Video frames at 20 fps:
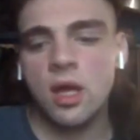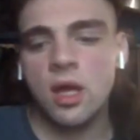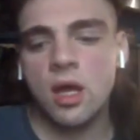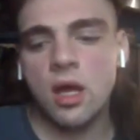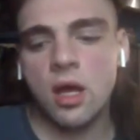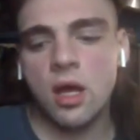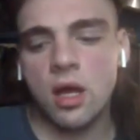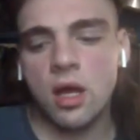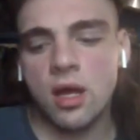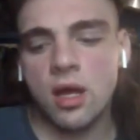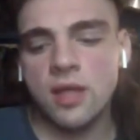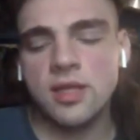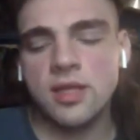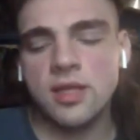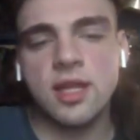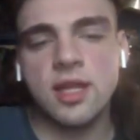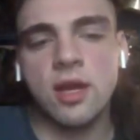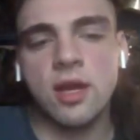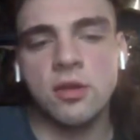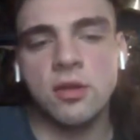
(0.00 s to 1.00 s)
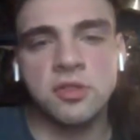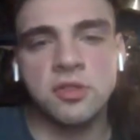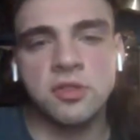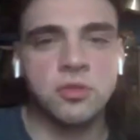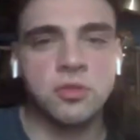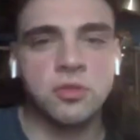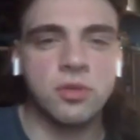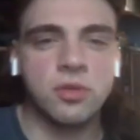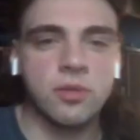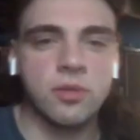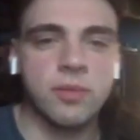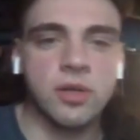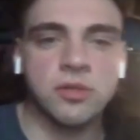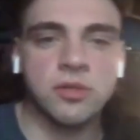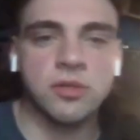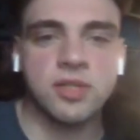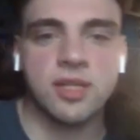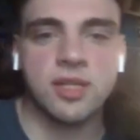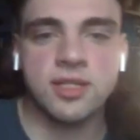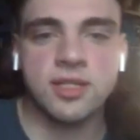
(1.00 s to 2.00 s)
And then they also do the
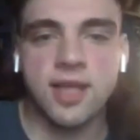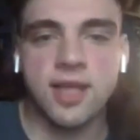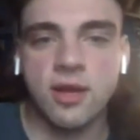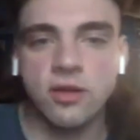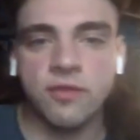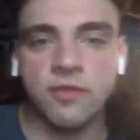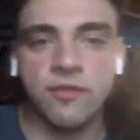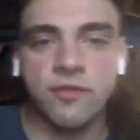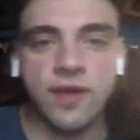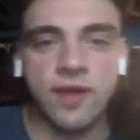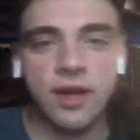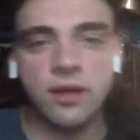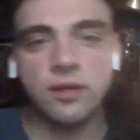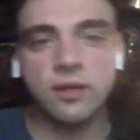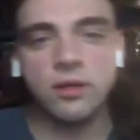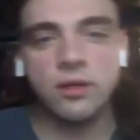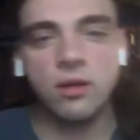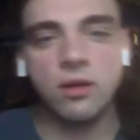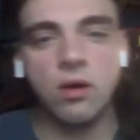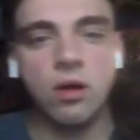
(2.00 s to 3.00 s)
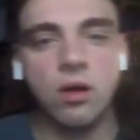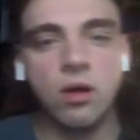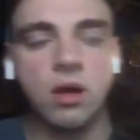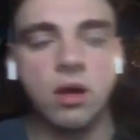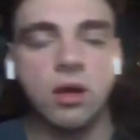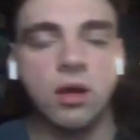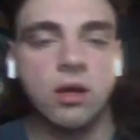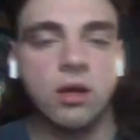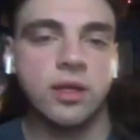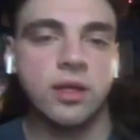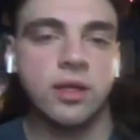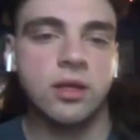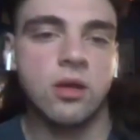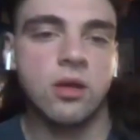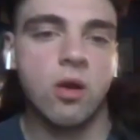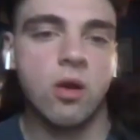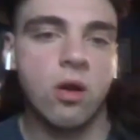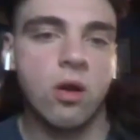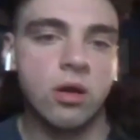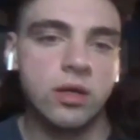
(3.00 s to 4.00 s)
Middlesex County Fair in
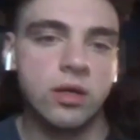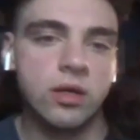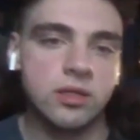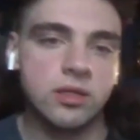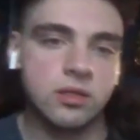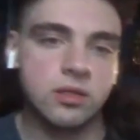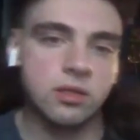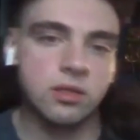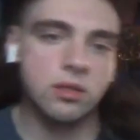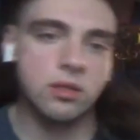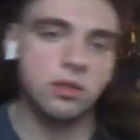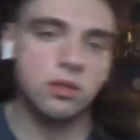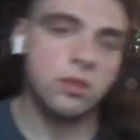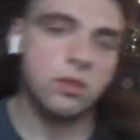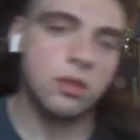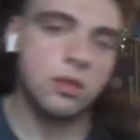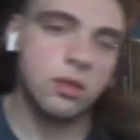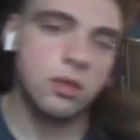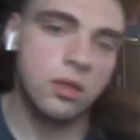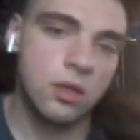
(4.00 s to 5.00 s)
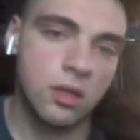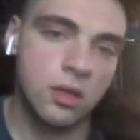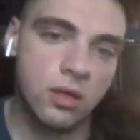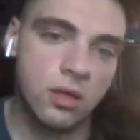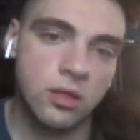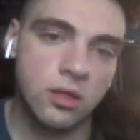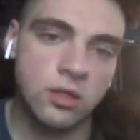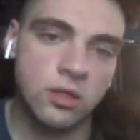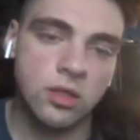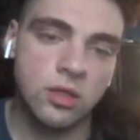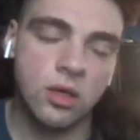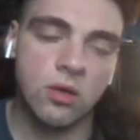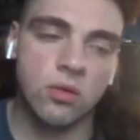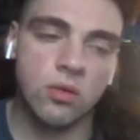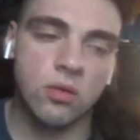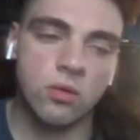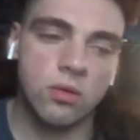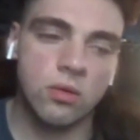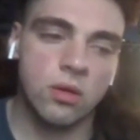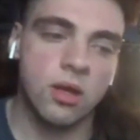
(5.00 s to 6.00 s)
August.
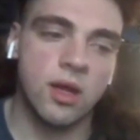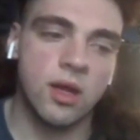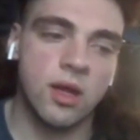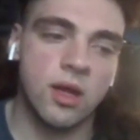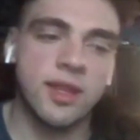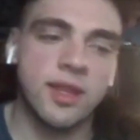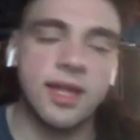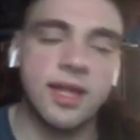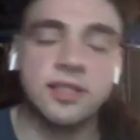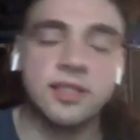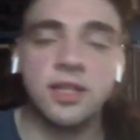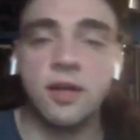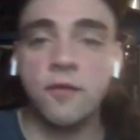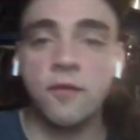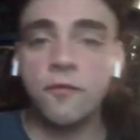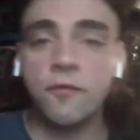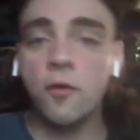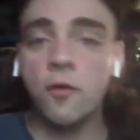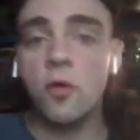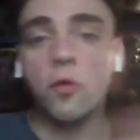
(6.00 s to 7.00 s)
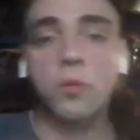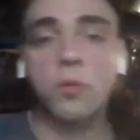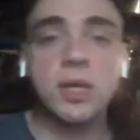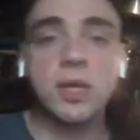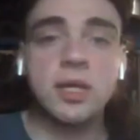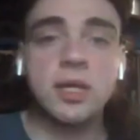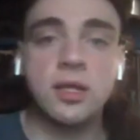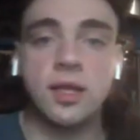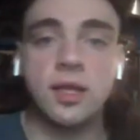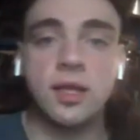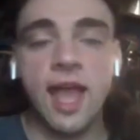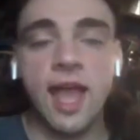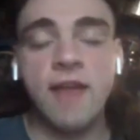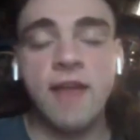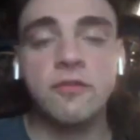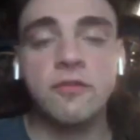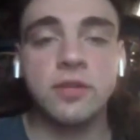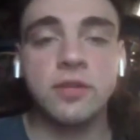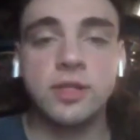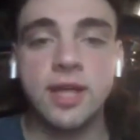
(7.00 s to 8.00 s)
So, and that's a full week,
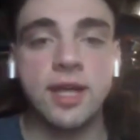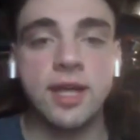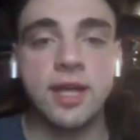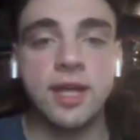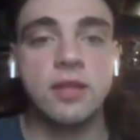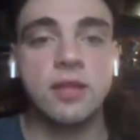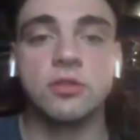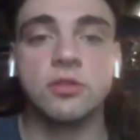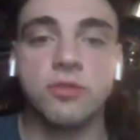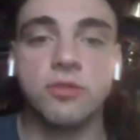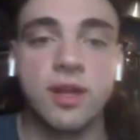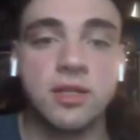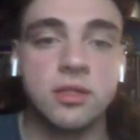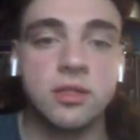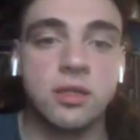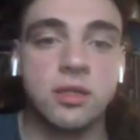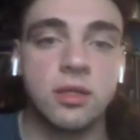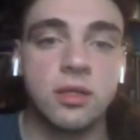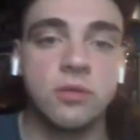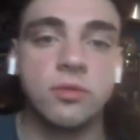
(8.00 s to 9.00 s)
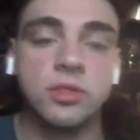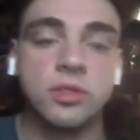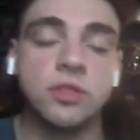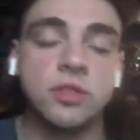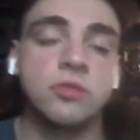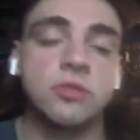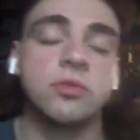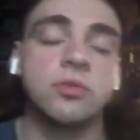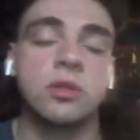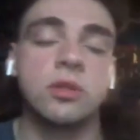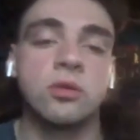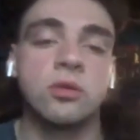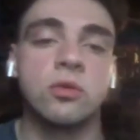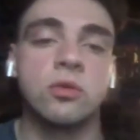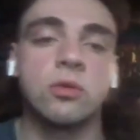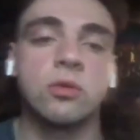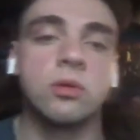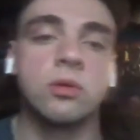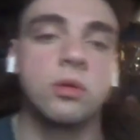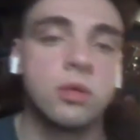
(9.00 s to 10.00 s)
every day there's wrestling, which is really
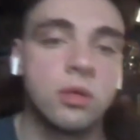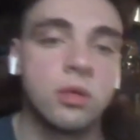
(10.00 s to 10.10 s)
cool.